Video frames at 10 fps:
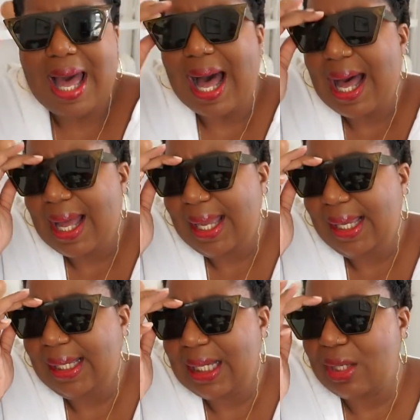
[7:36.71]

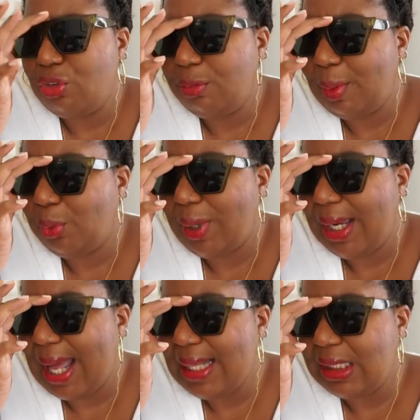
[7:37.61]
I, I don't remember where I
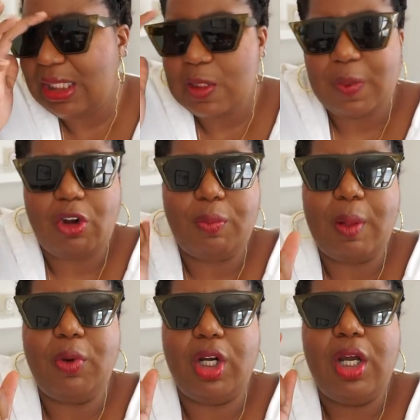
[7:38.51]
got these, but I
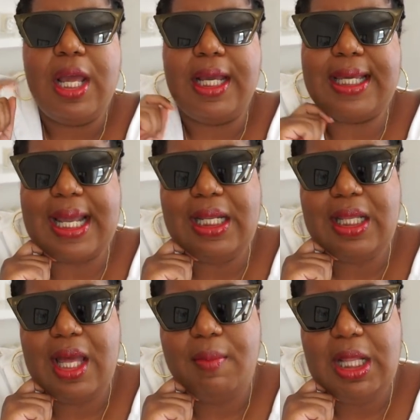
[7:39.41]
remember getting
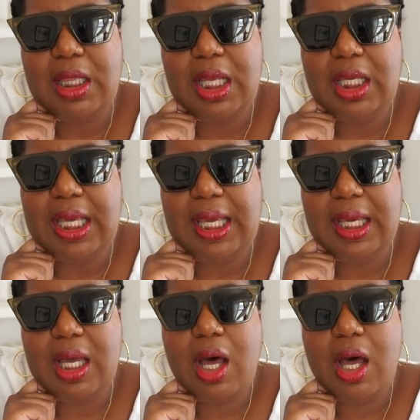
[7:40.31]
them and thinking,